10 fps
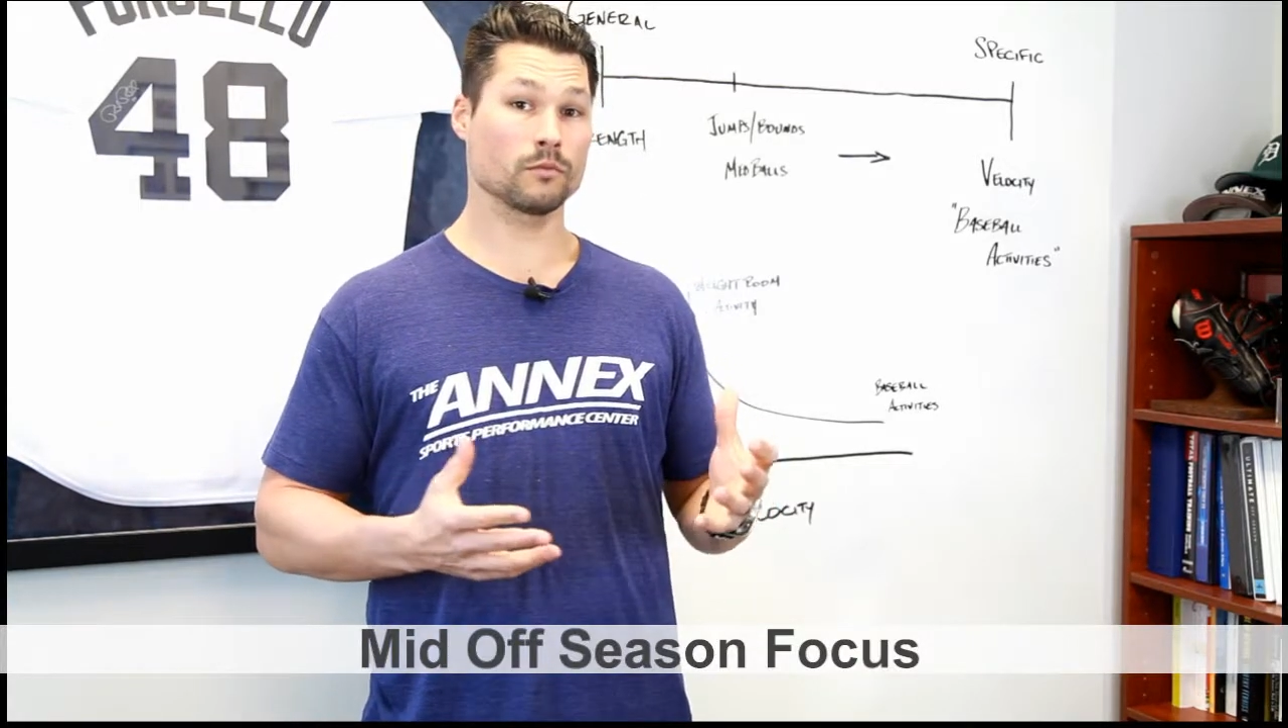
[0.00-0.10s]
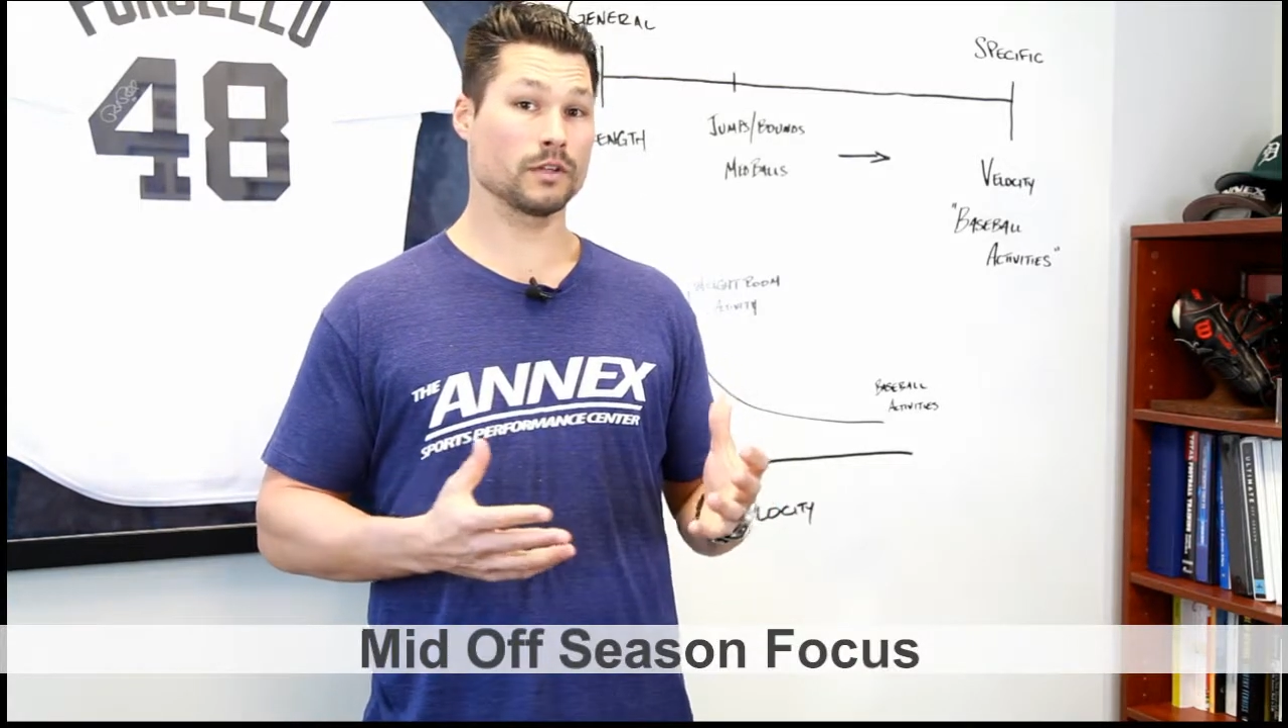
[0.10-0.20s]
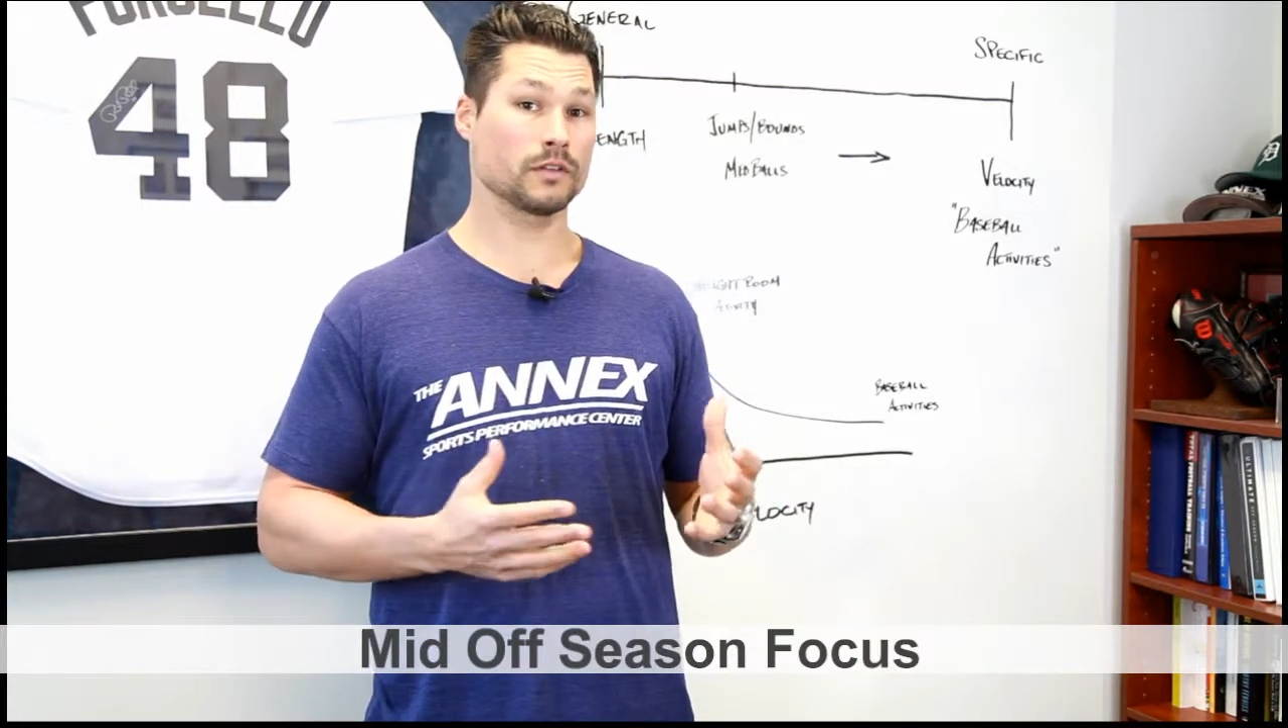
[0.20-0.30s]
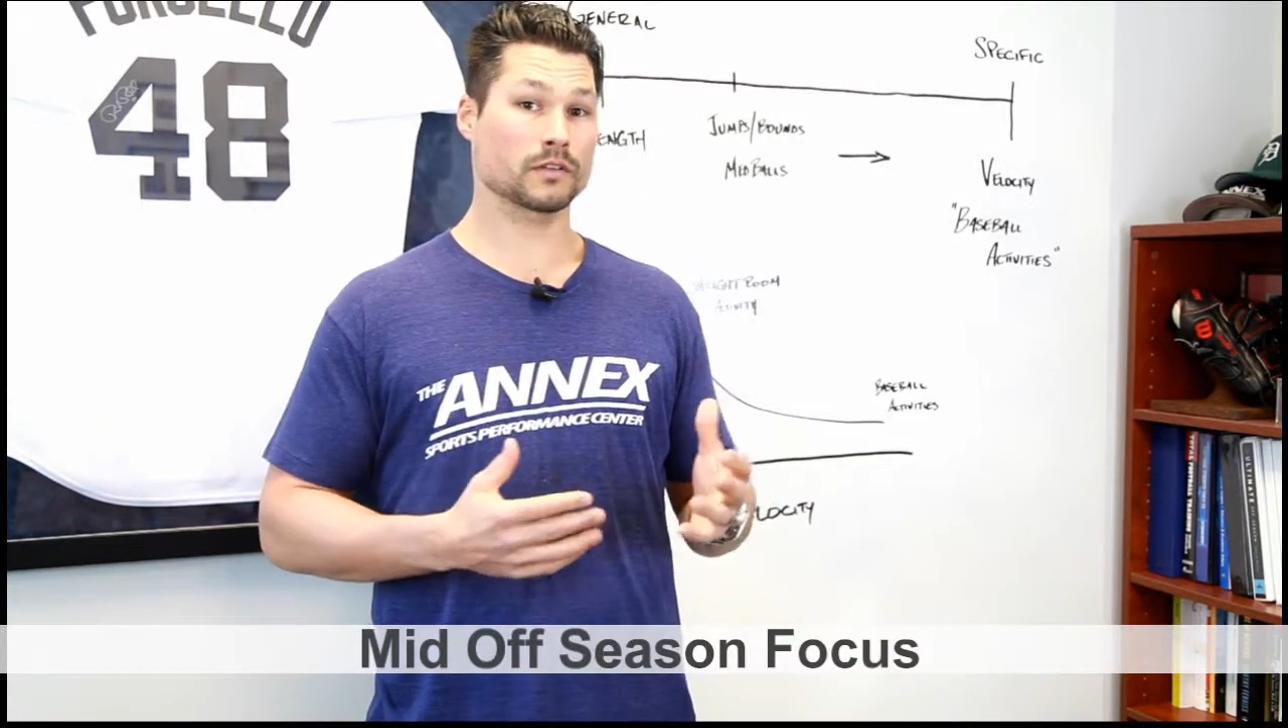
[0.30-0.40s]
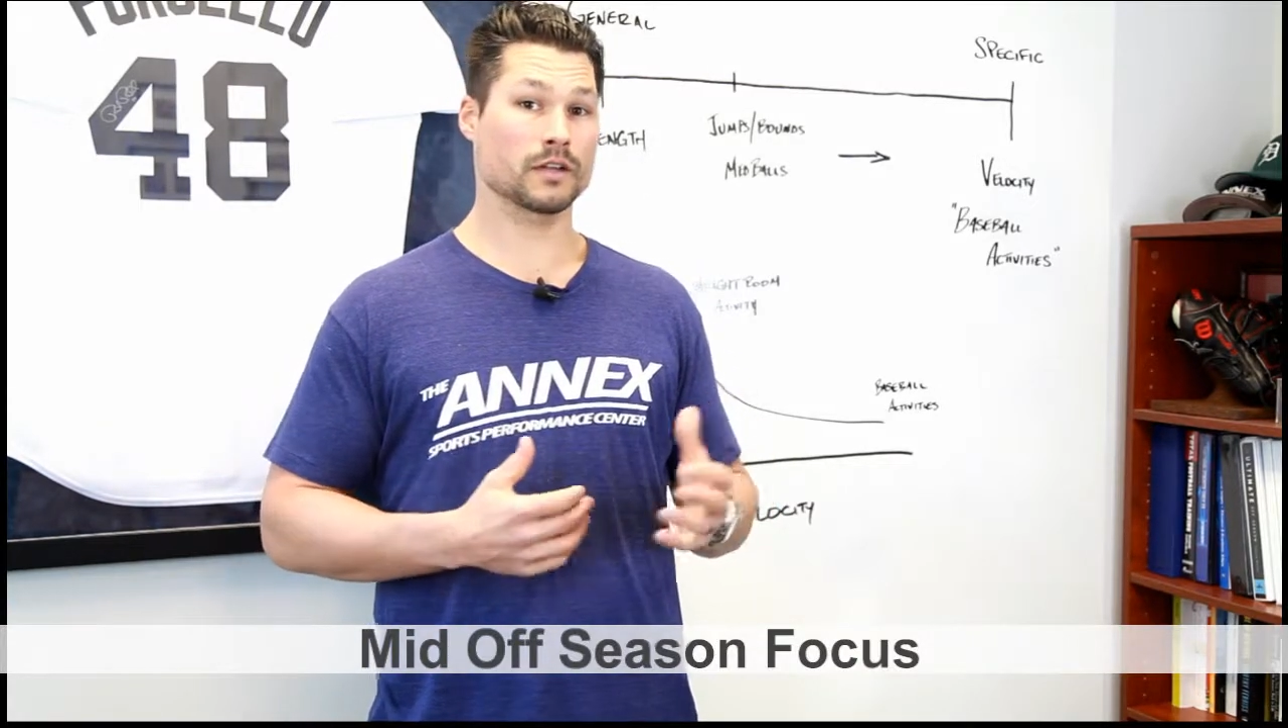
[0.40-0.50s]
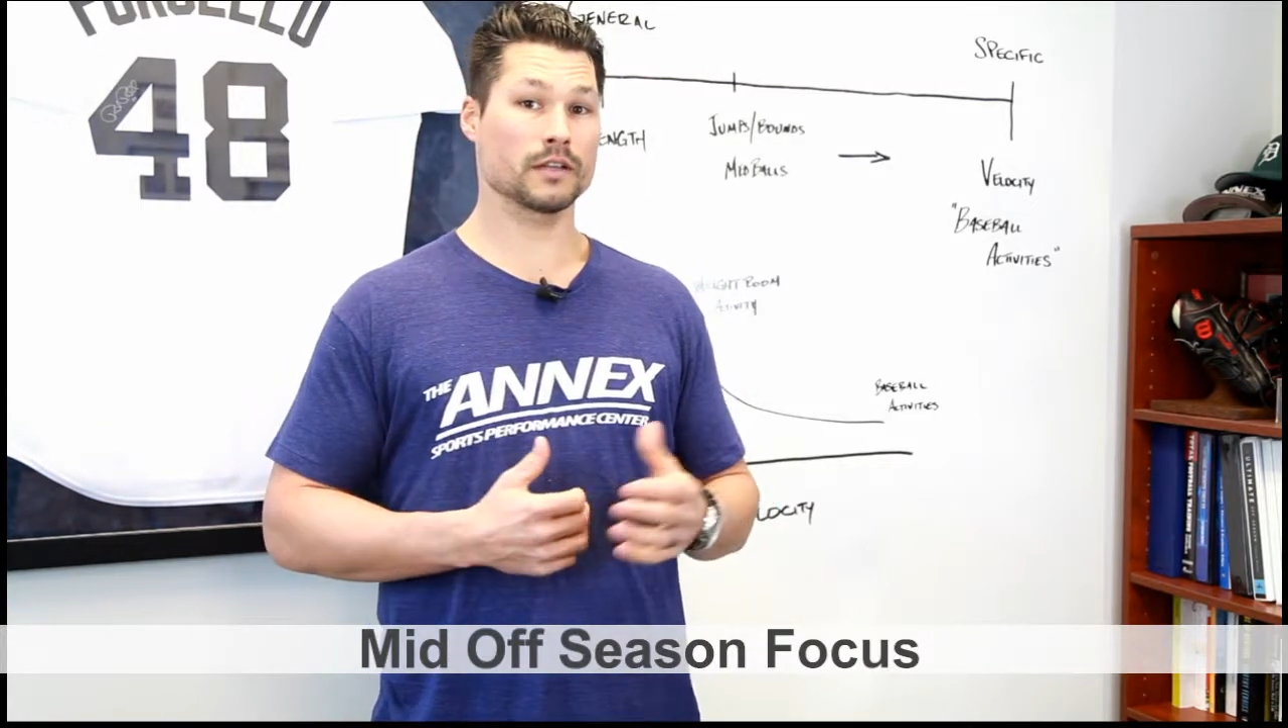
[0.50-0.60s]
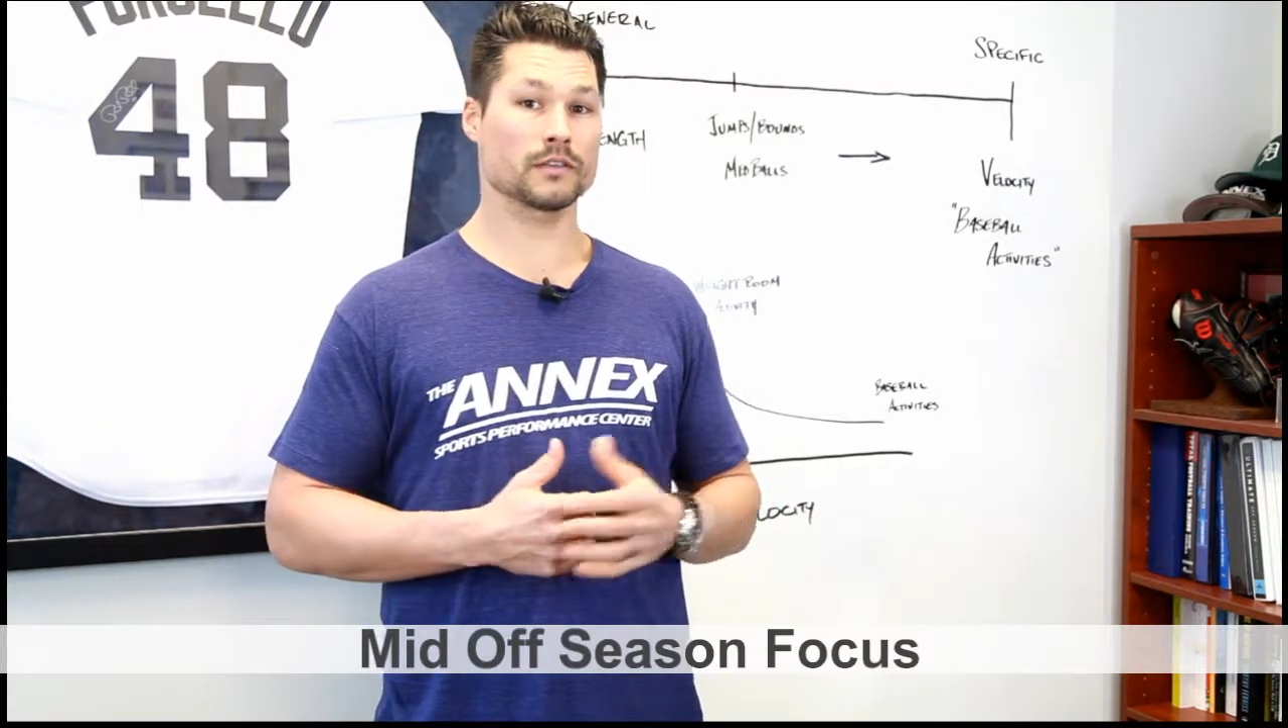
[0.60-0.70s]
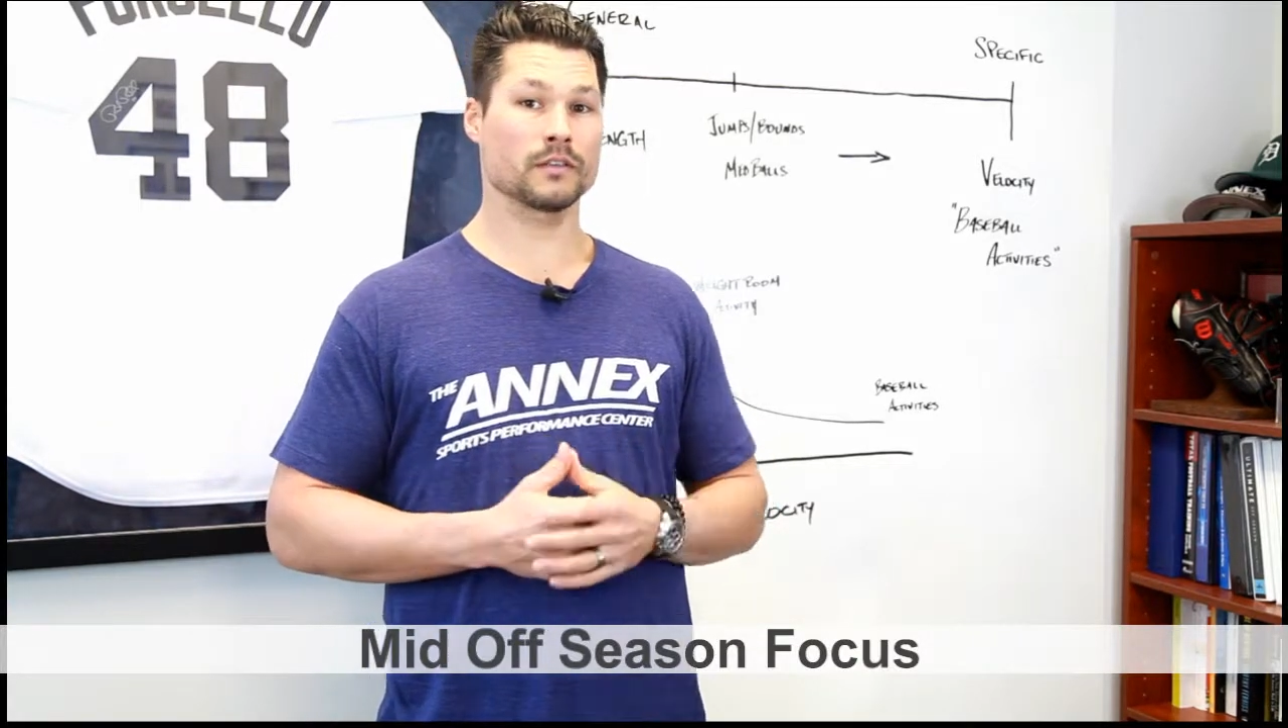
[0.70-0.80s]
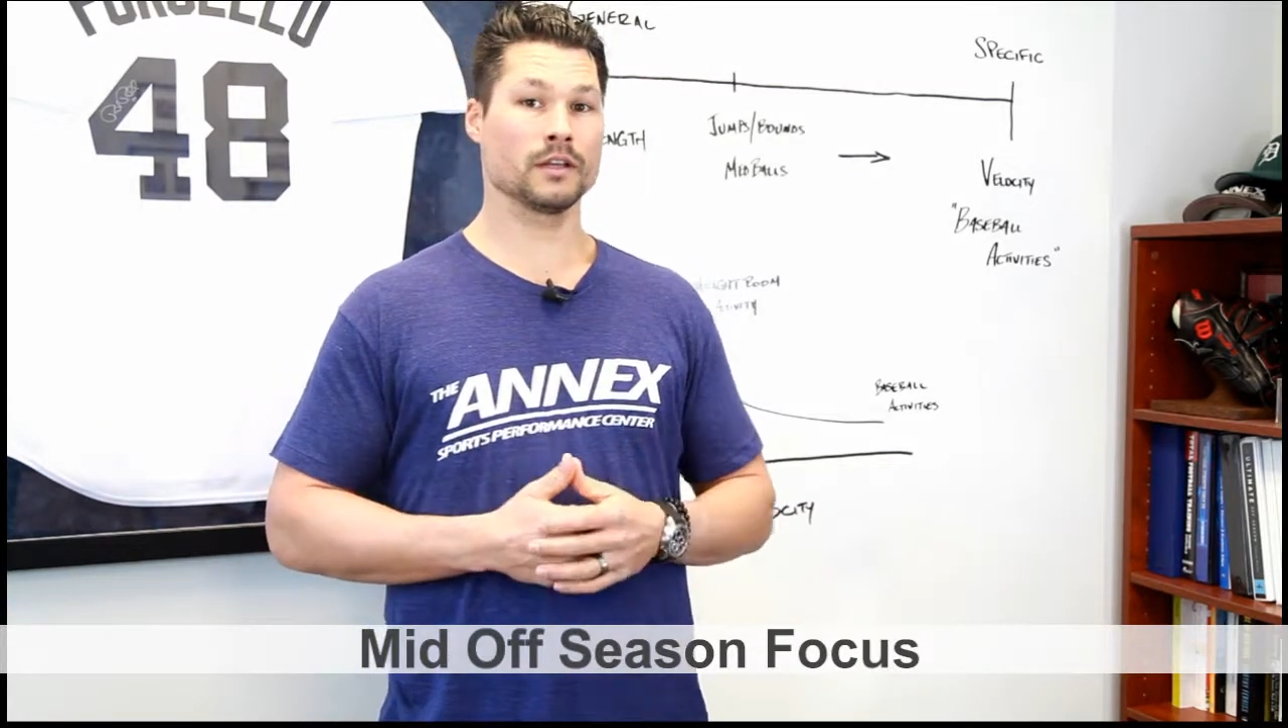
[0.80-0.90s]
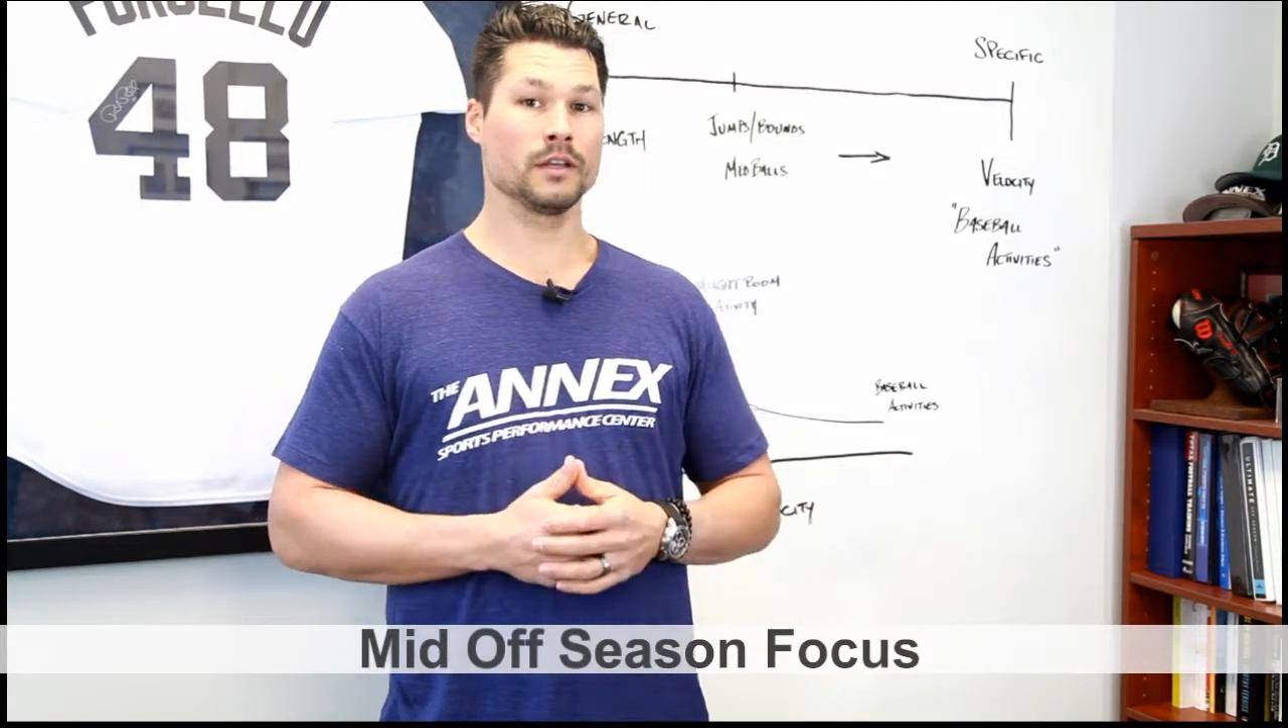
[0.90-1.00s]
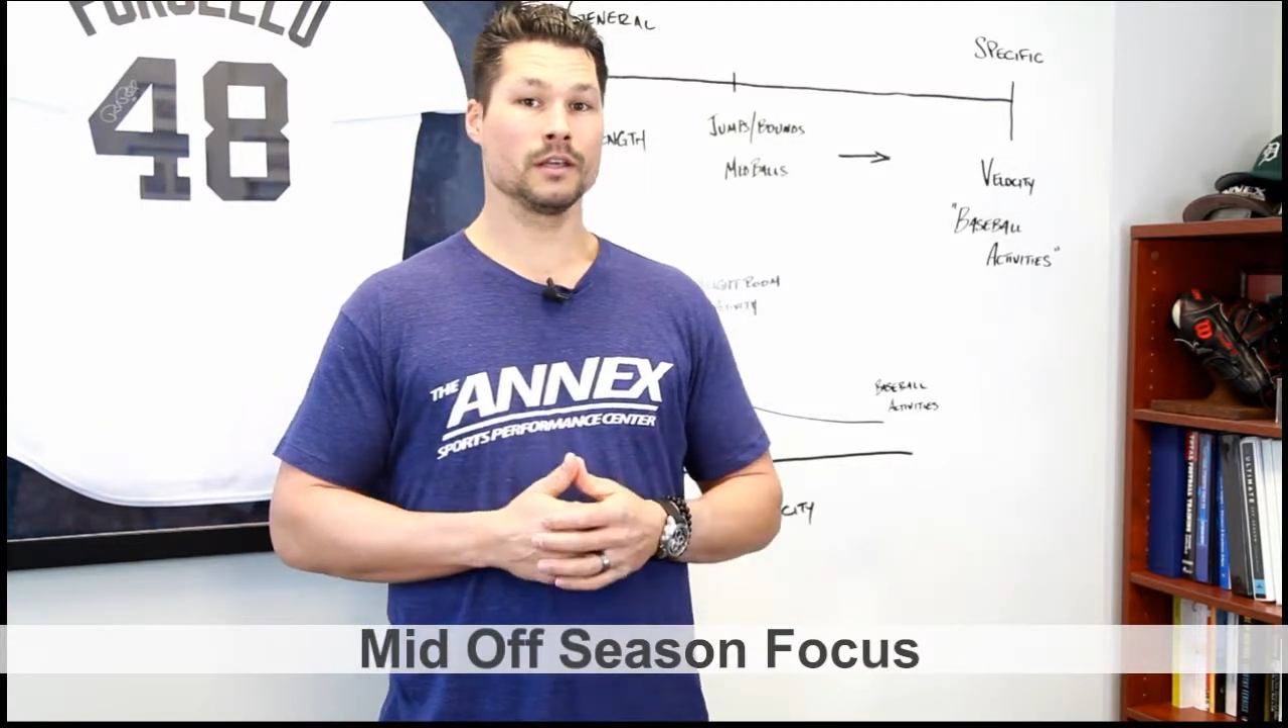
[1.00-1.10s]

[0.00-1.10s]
we discussed